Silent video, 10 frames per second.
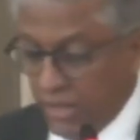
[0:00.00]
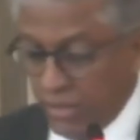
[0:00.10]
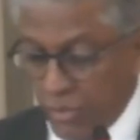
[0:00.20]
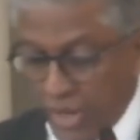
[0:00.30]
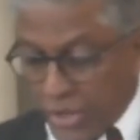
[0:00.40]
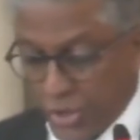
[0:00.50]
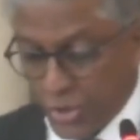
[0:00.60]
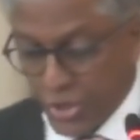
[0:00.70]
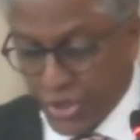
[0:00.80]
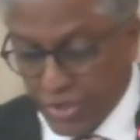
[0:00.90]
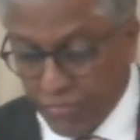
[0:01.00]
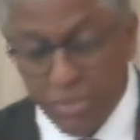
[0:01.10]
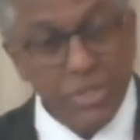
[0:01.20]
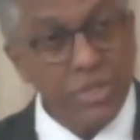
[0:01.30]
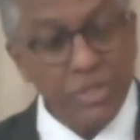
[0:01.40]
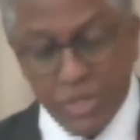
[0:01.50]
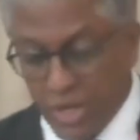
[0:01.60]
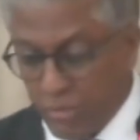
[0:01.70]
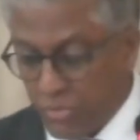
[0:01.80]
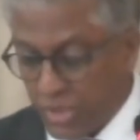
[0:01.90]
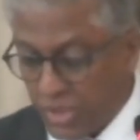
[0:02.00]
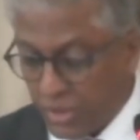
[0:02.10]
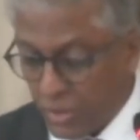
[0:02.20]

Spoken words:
the registration of business names under